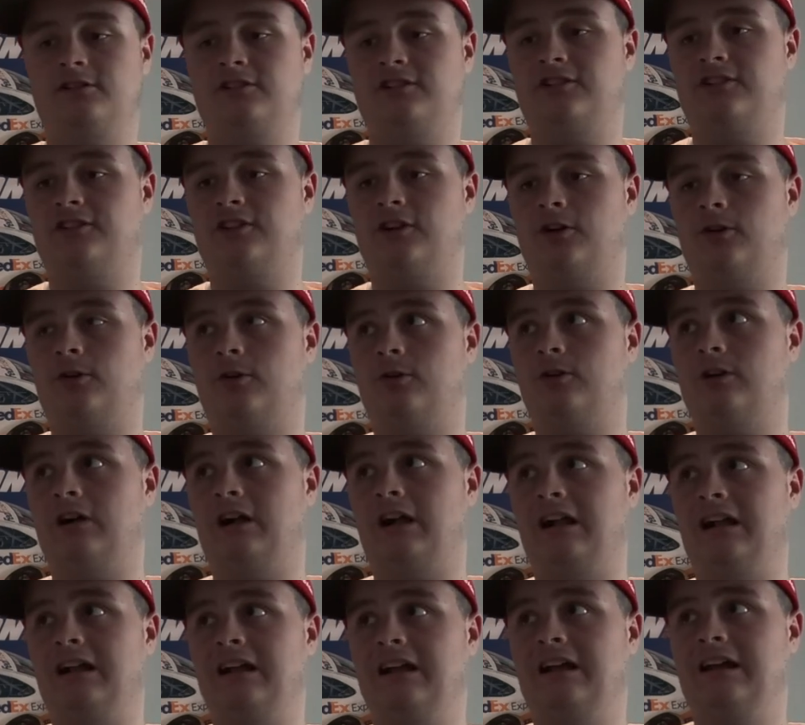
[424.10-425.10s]
So
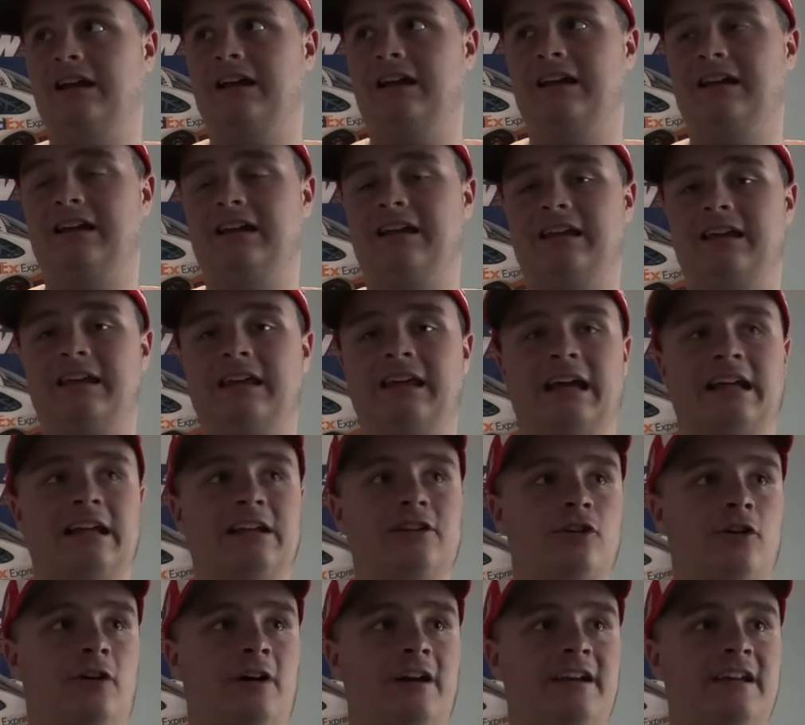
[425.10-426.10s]
yeah,
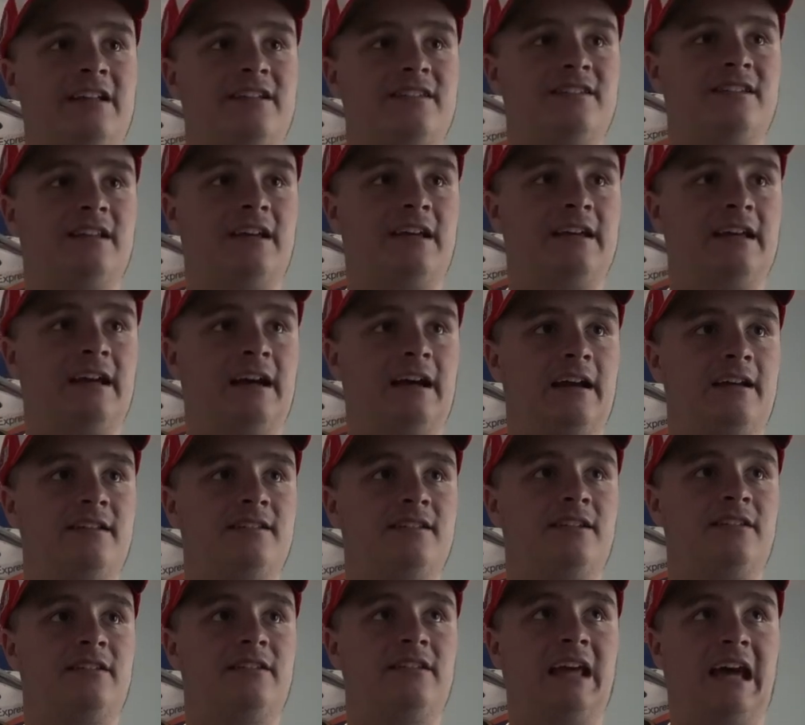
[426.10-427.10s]
that's all I can say,
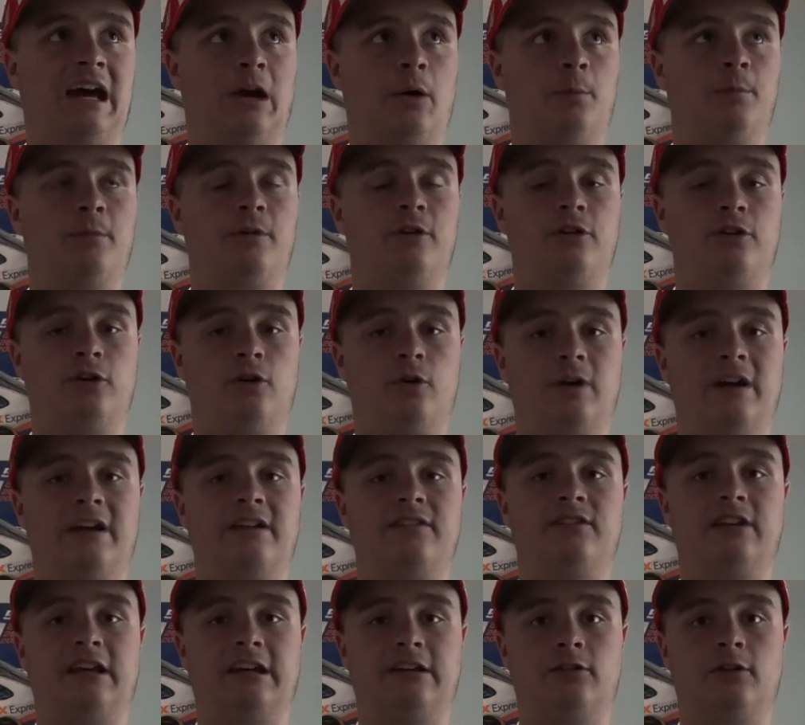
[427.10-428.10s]
guys. Now I'm gonna go ahead
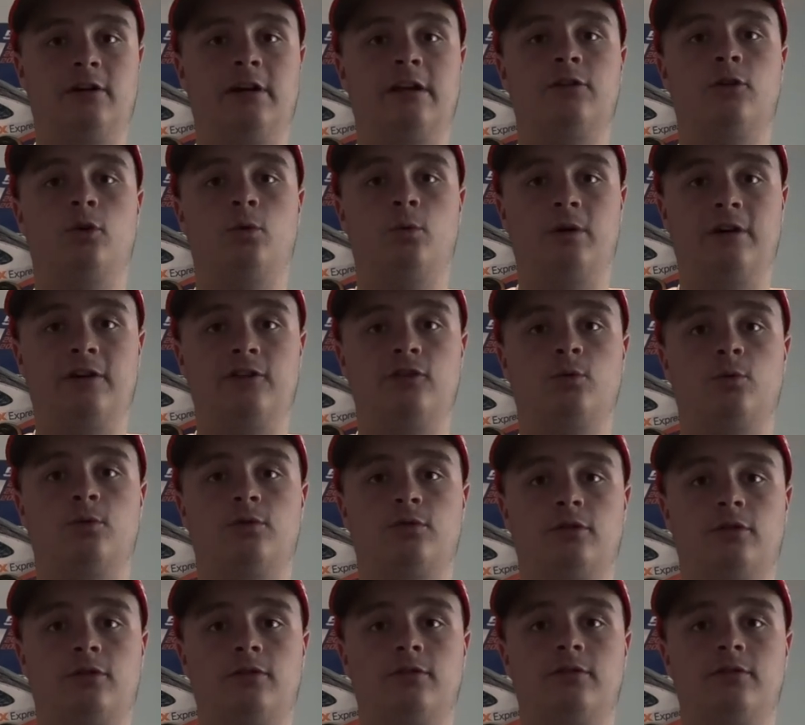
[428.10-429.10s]
and take a look at the race
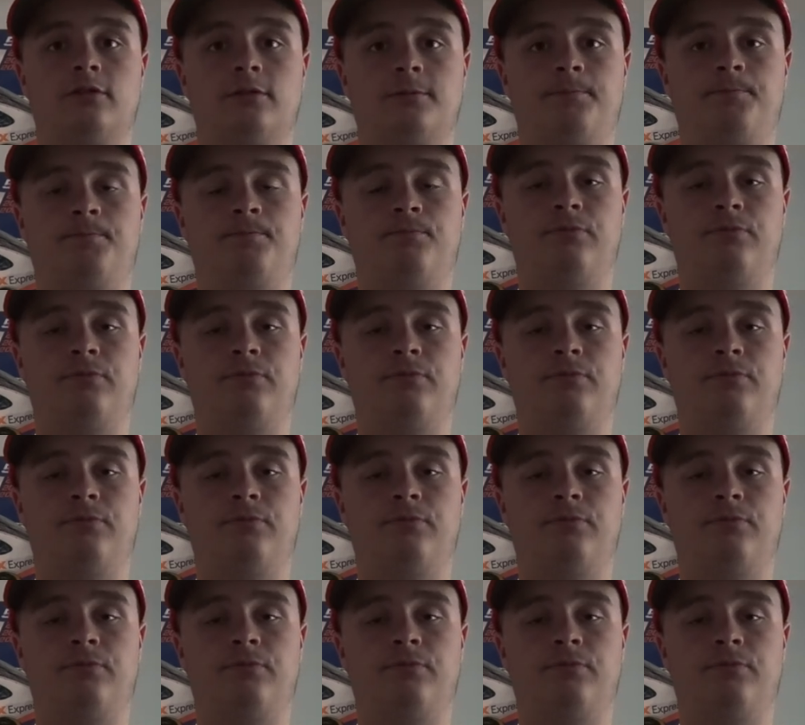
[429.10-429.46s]
results.